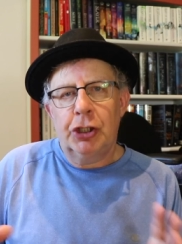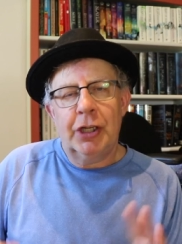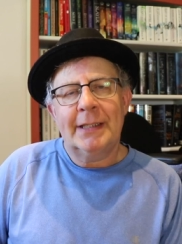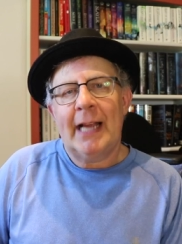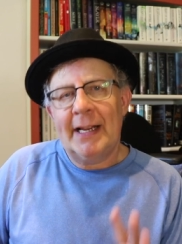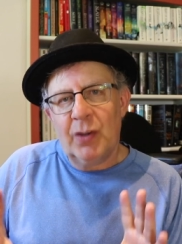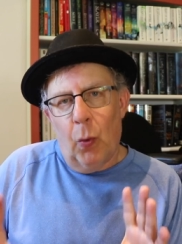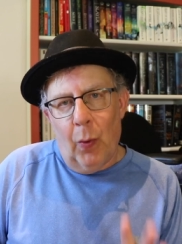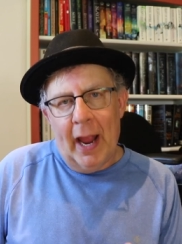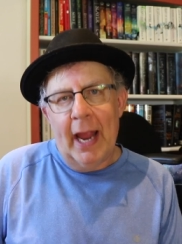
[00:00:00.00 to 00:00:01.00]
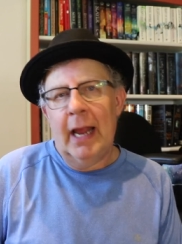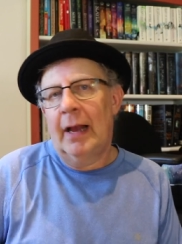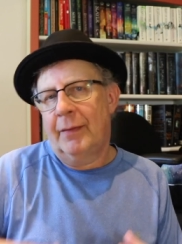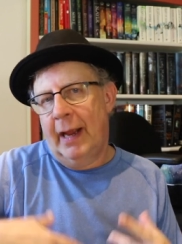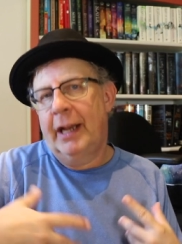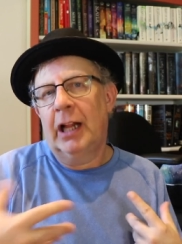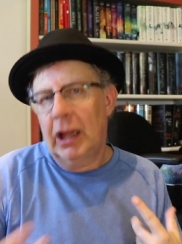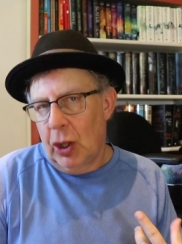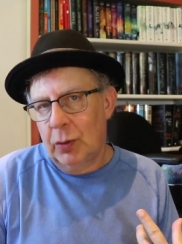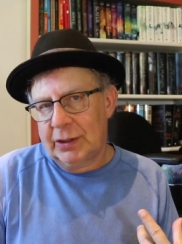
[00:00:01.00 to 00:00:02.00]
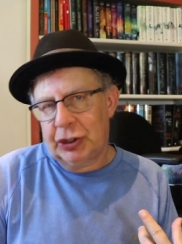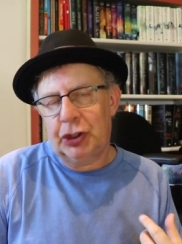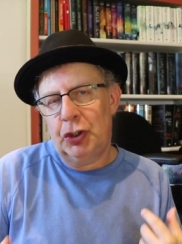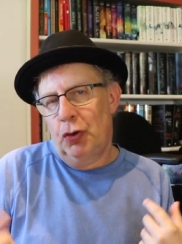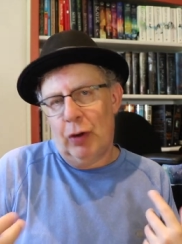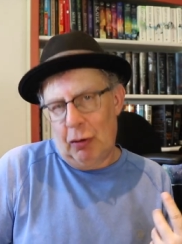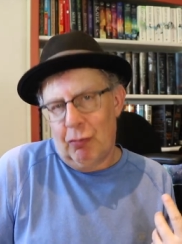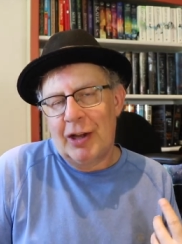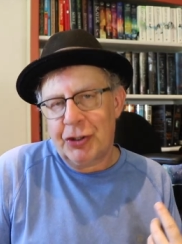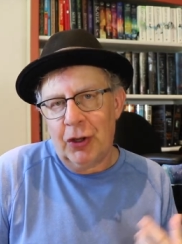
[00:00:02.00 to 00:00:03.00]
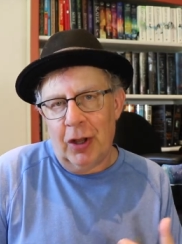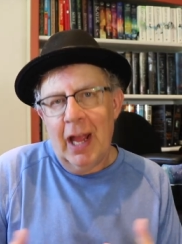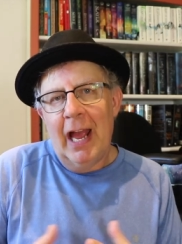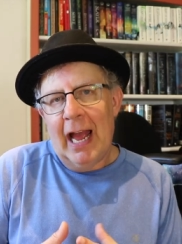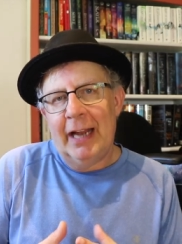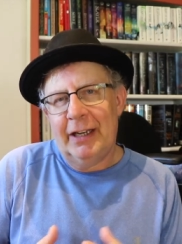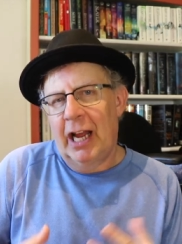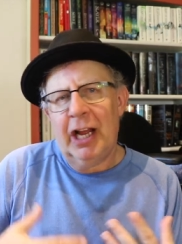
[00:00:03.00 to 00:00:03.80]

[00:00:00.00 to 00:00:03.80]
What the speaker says: just as a way of getting close to Russell and